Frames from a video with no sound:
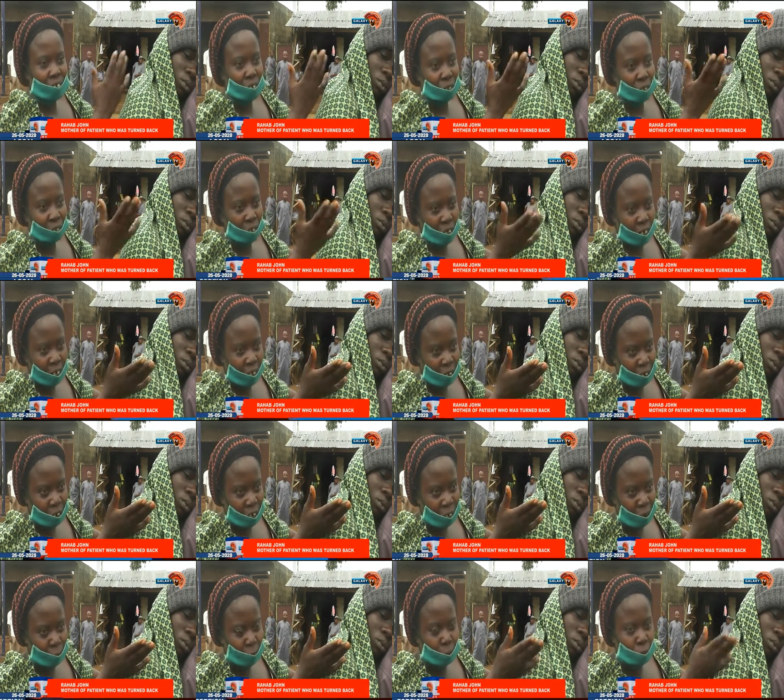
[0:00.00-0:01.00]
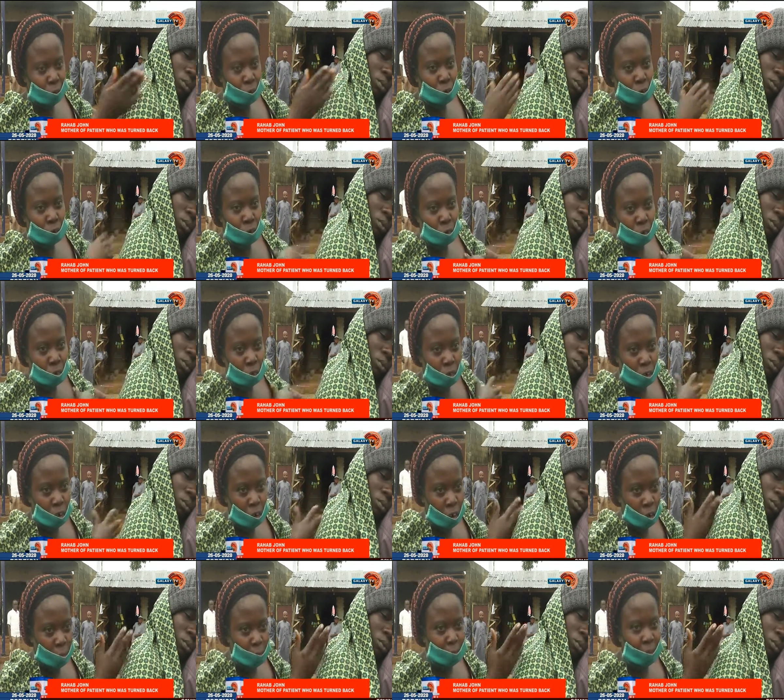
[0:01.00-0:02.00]
Okay. Hospital
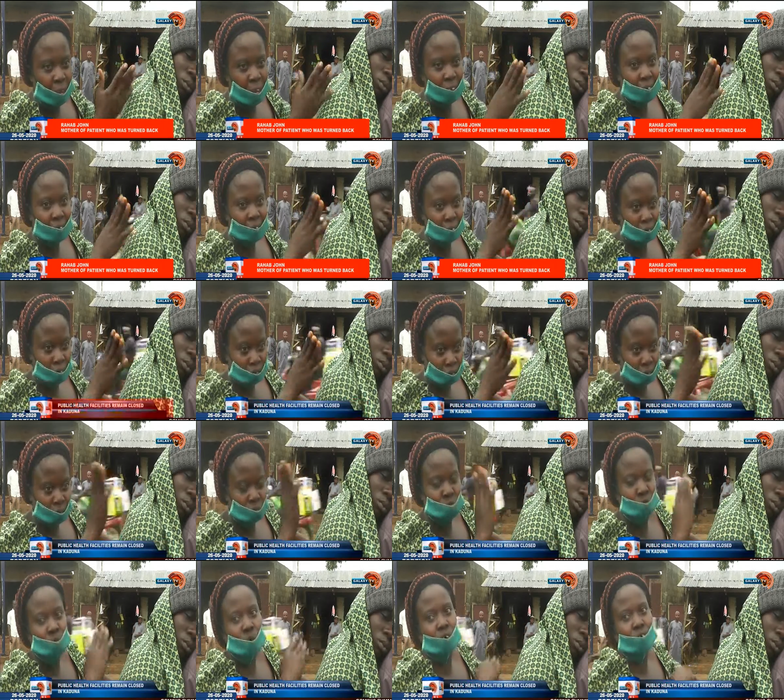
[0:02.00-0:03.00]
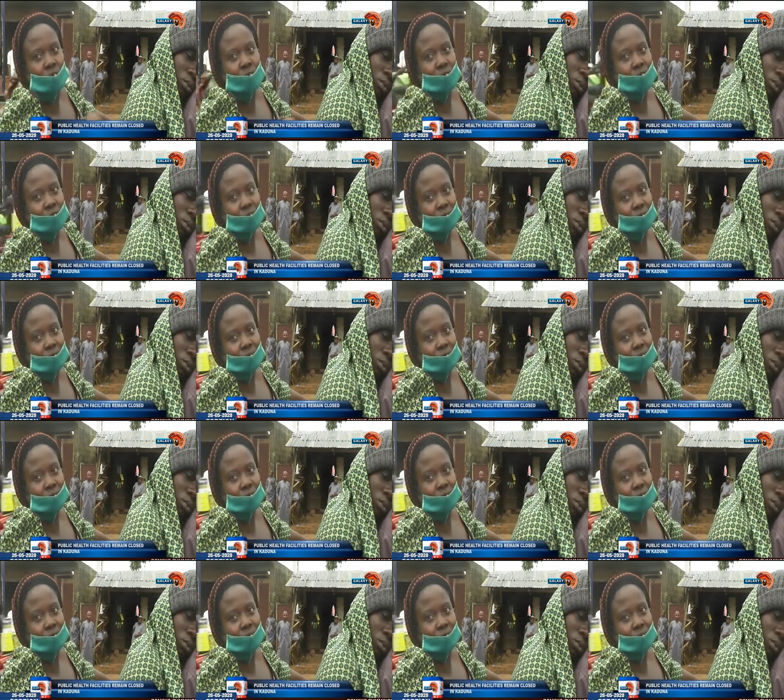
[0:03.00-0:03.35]
come back to work.